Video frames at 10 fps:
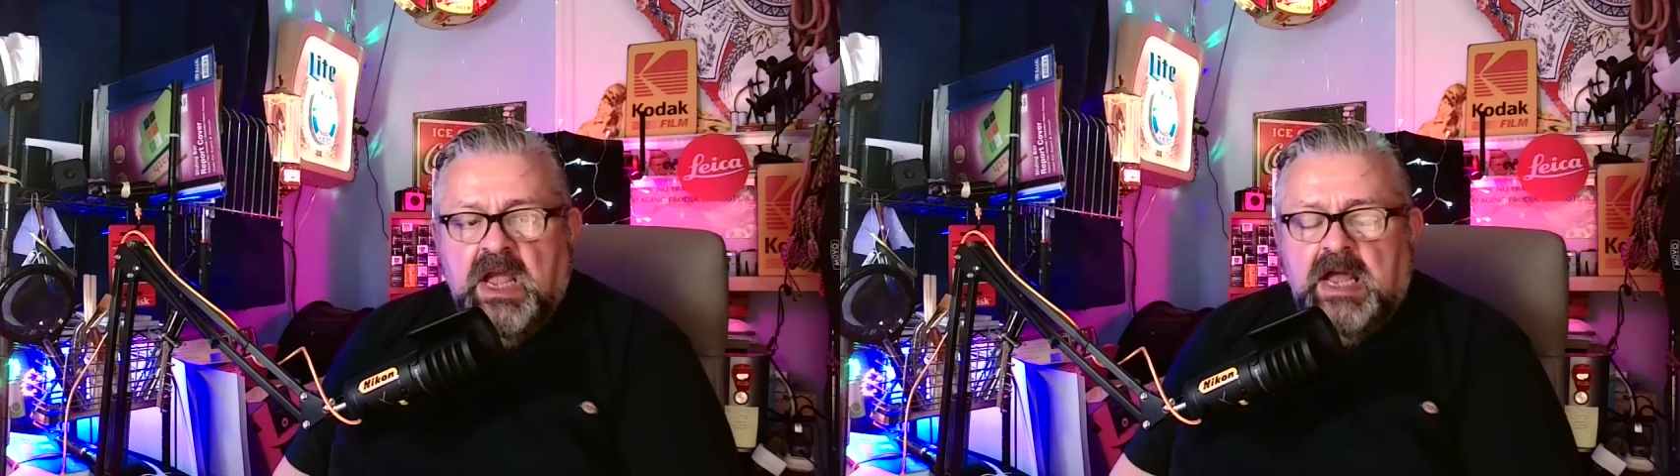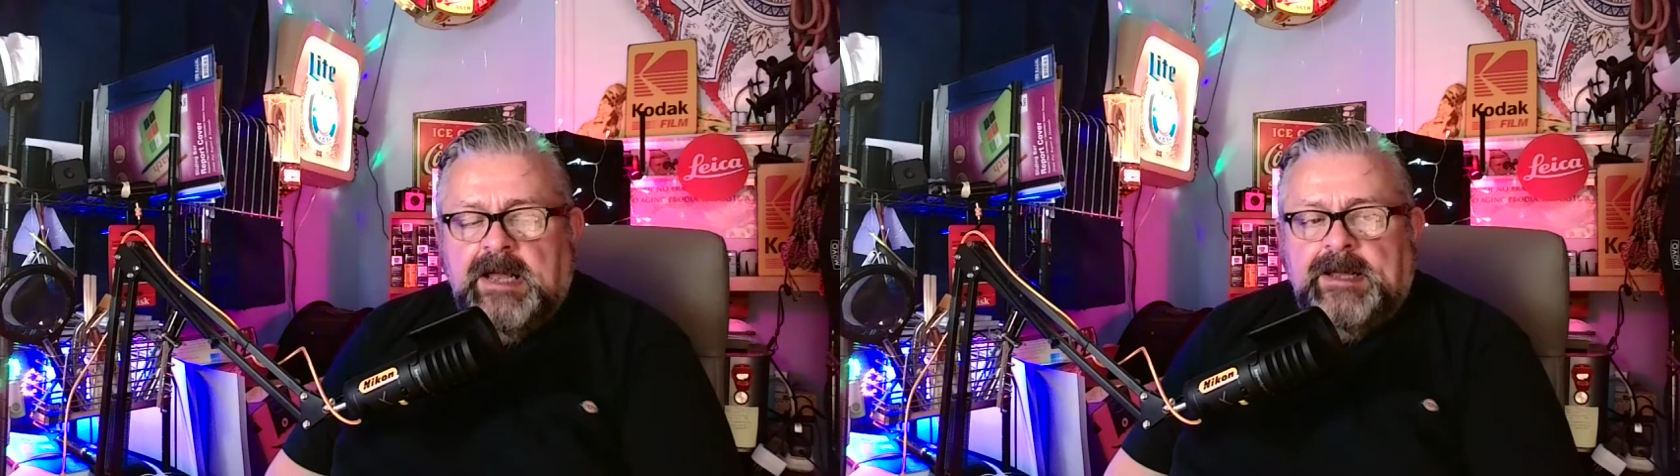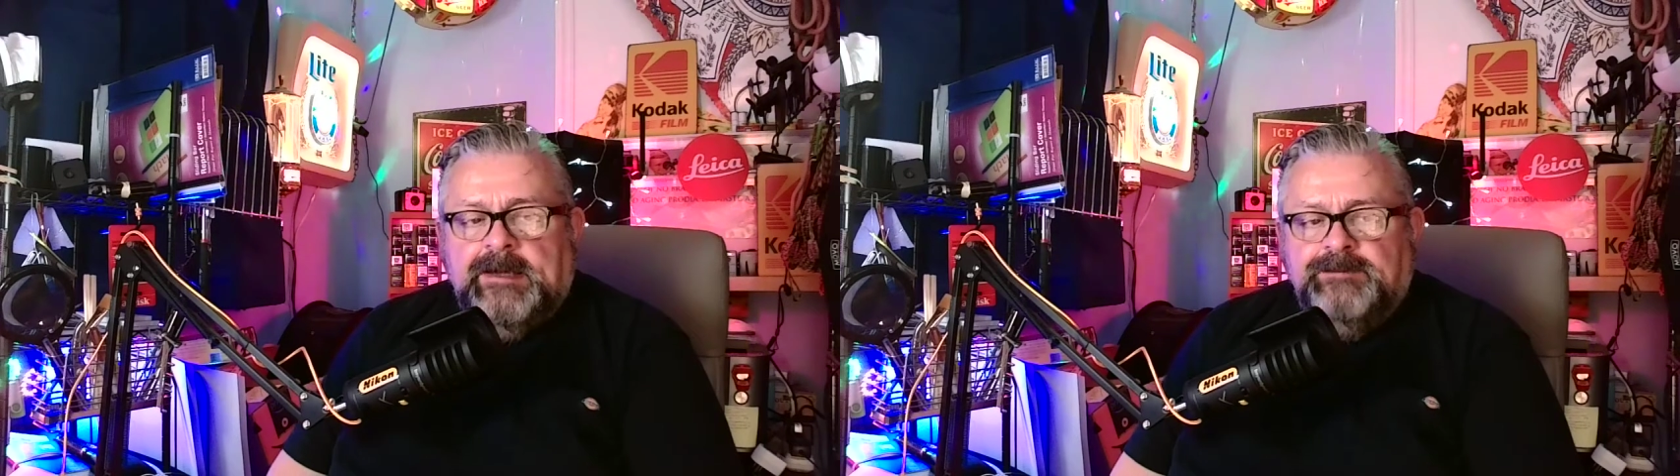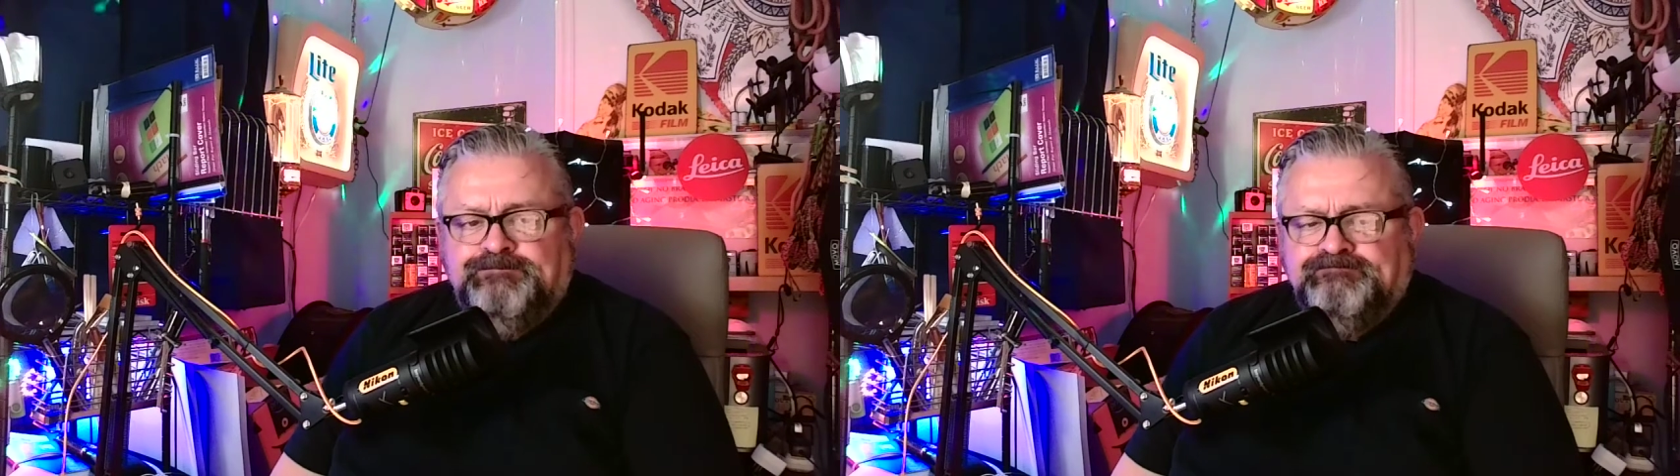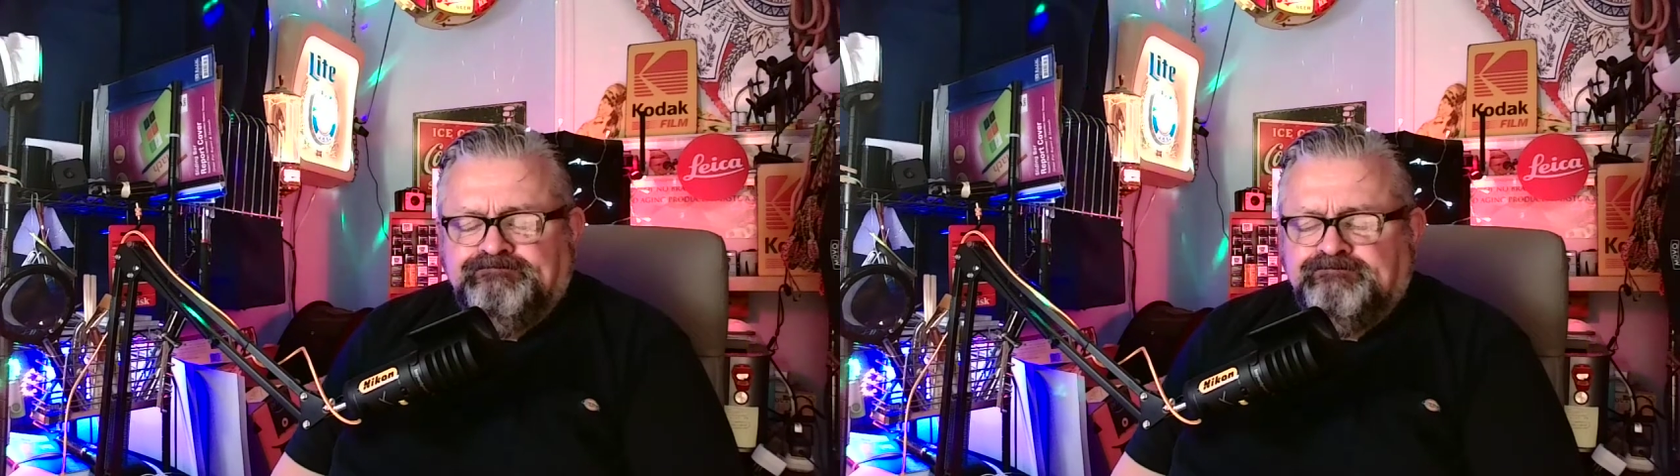Uh,
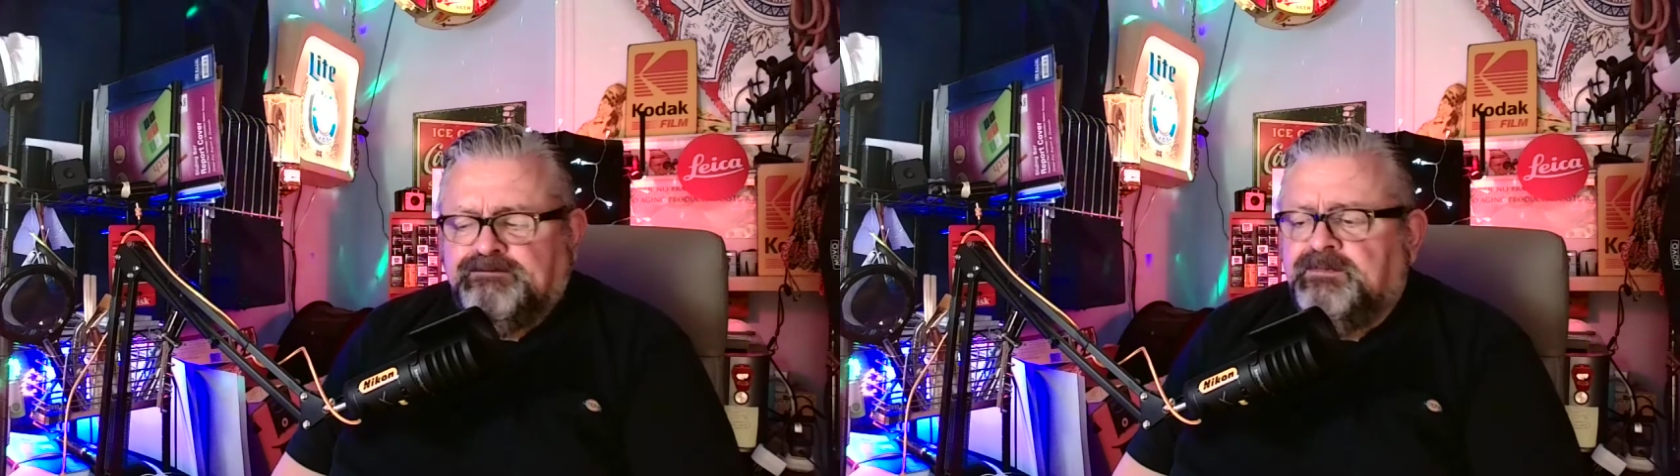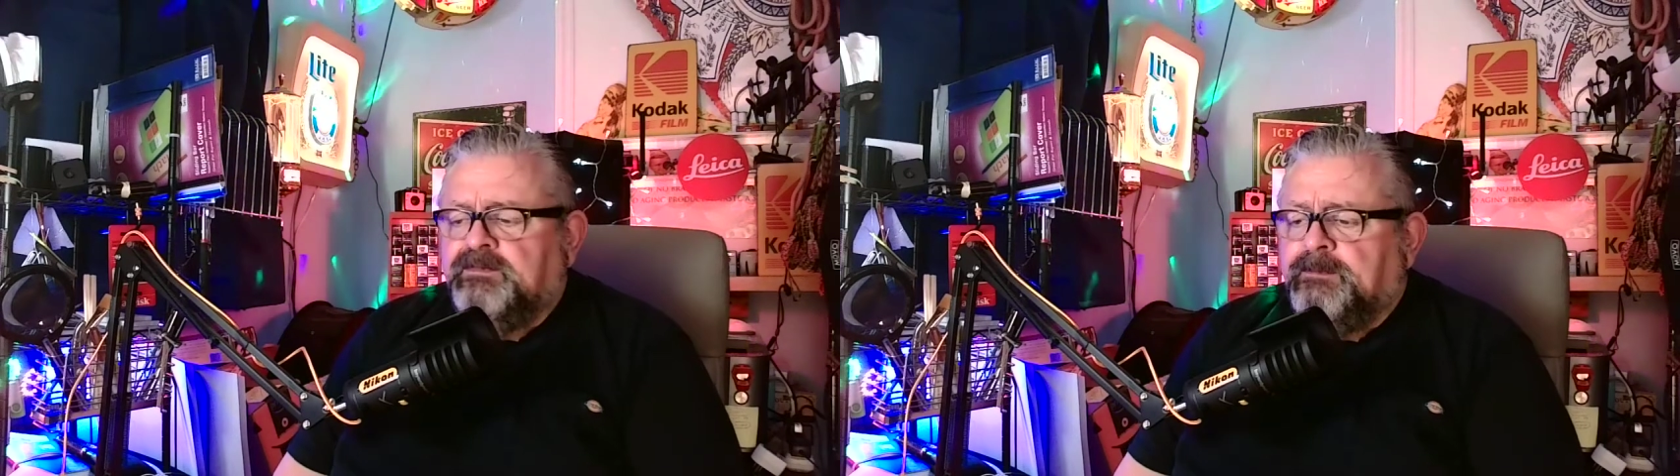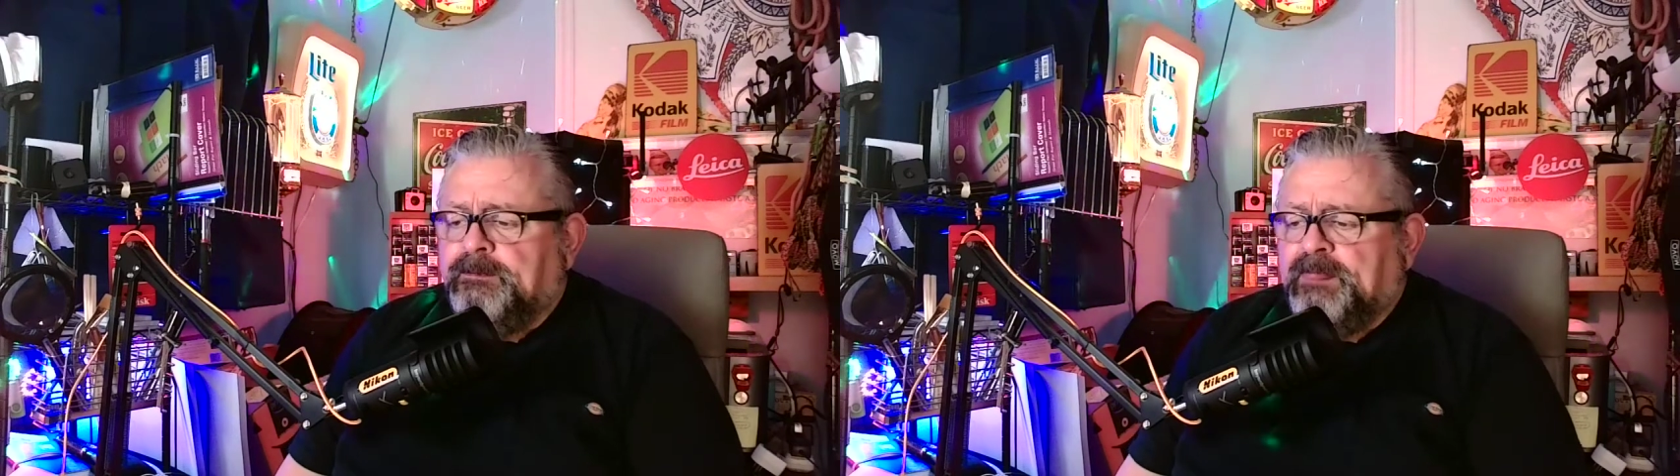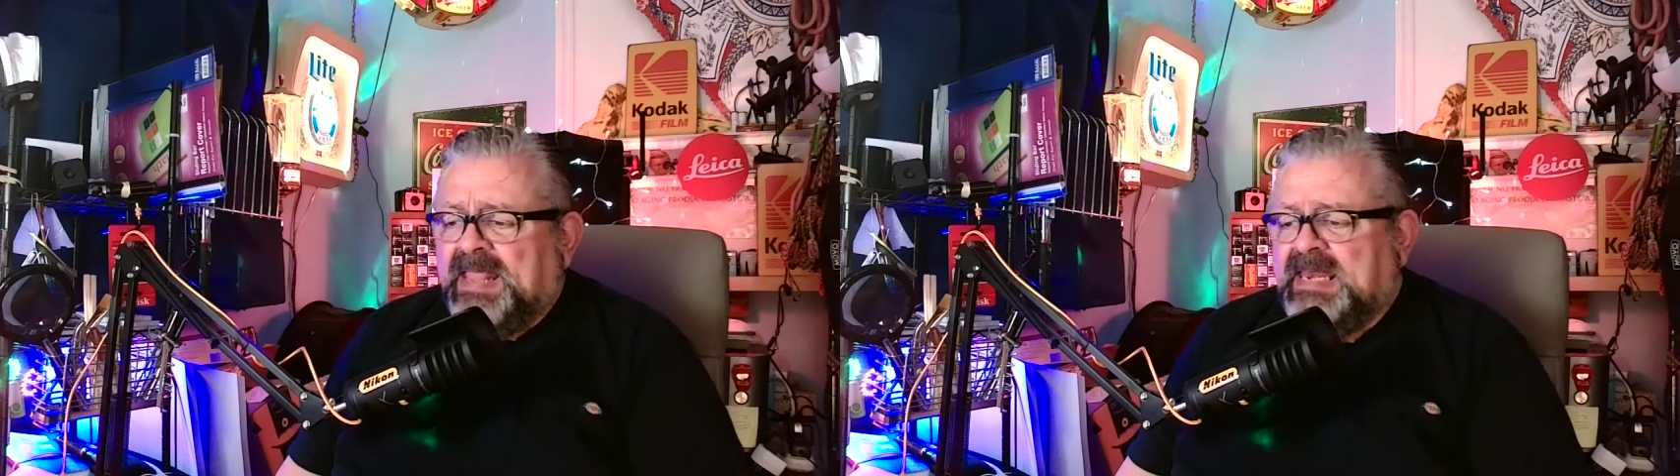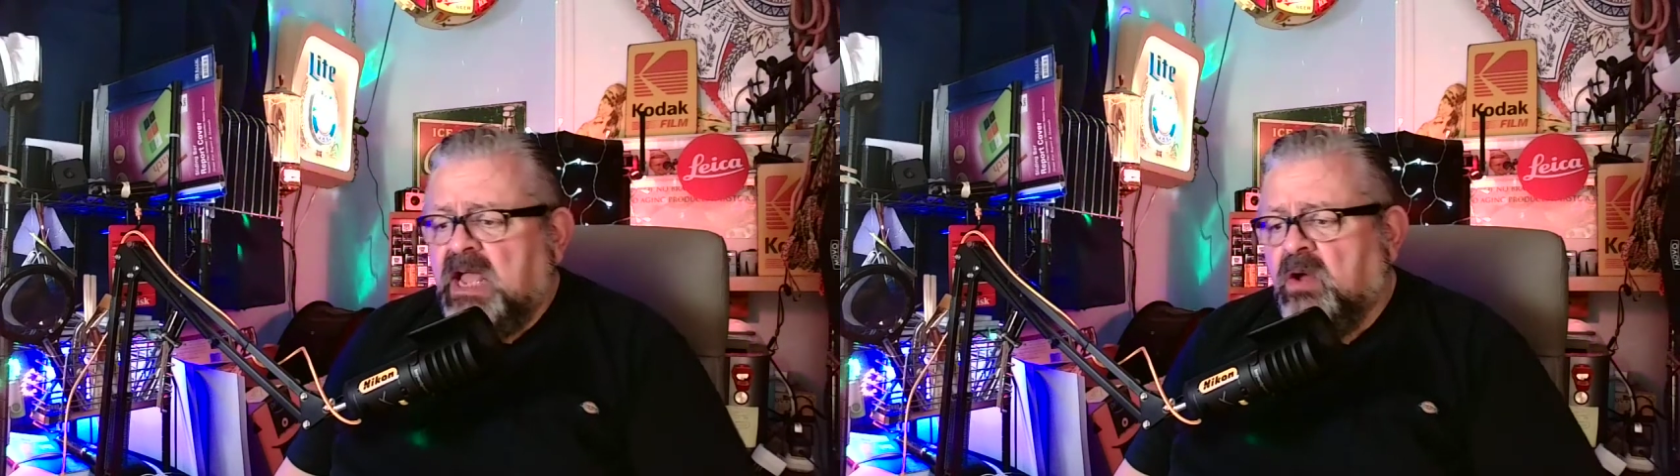
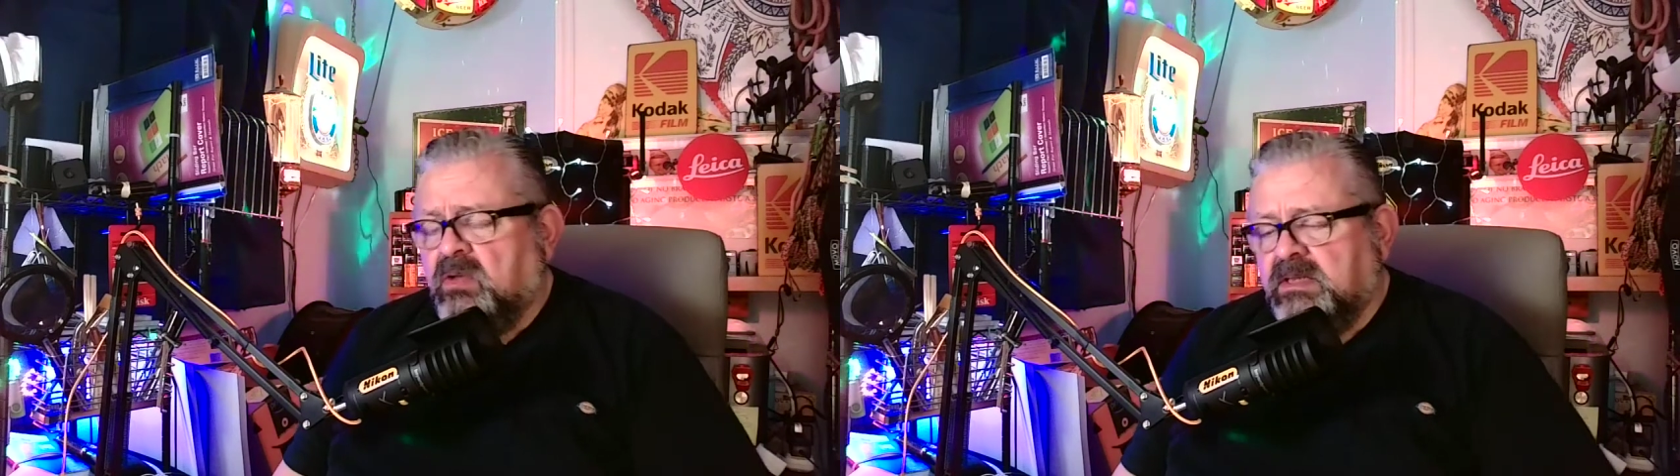now,